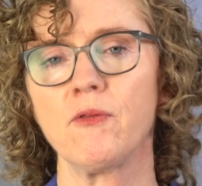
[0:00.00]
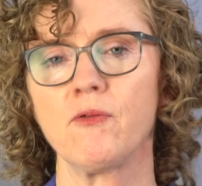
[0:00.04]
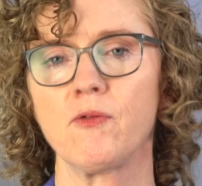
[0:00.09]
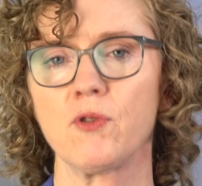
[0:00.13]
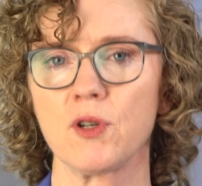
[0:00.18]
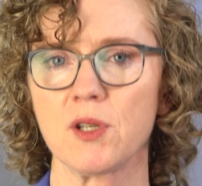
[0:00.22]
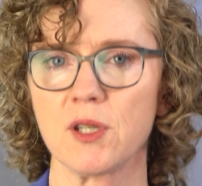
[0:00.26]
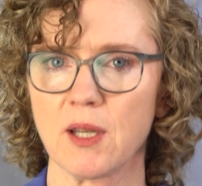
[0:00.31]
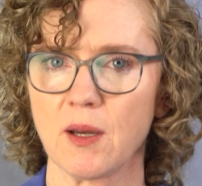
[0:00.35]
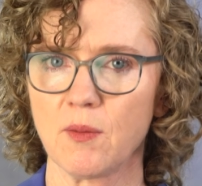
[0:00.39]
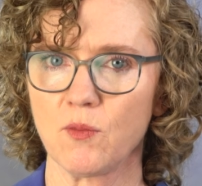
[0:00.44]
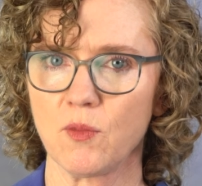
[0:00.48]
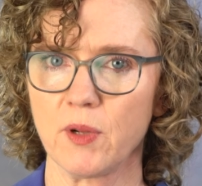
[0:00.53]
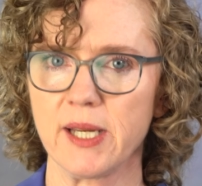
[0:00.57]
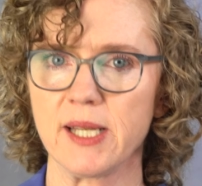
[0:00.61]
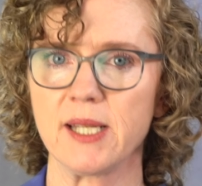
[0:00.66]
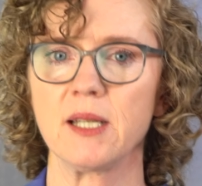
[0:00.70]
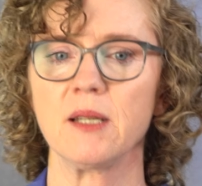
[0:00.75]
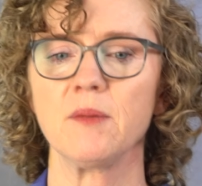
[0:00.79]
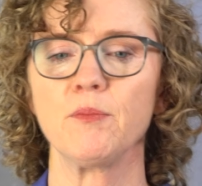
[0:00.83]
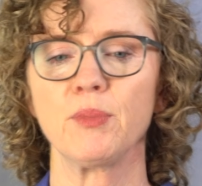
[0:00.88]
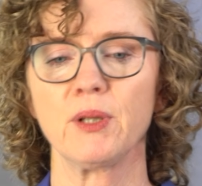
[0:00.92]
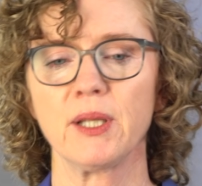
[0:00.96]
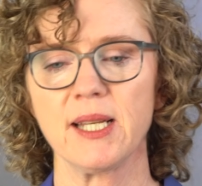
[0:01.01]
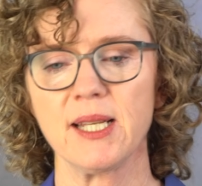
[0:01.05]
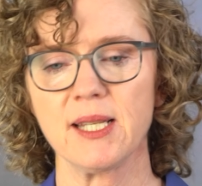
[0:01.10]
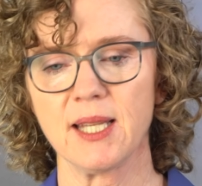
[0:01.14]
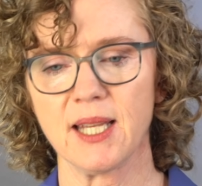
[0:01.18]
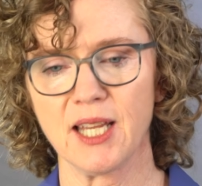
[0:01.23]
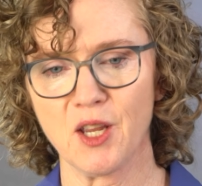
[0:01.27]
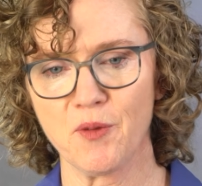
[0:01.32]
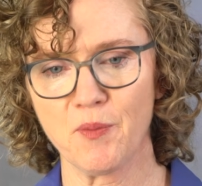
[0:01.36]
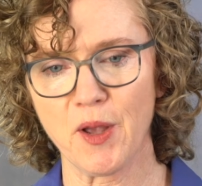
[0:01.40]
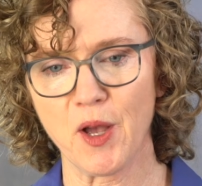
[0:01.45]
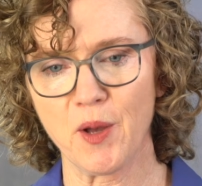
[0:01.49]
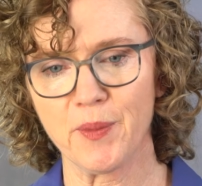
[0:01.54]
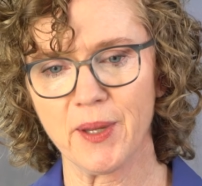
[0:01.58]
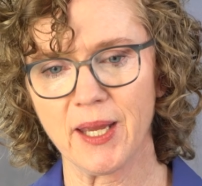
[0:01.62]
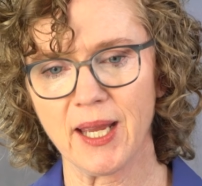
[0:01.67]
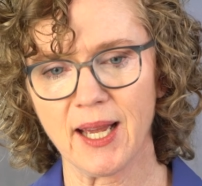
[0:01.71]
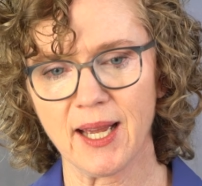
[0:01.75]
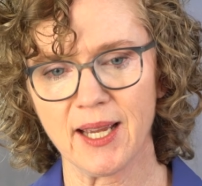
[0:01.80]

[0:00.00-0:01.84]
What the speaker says: for some reason, please email me.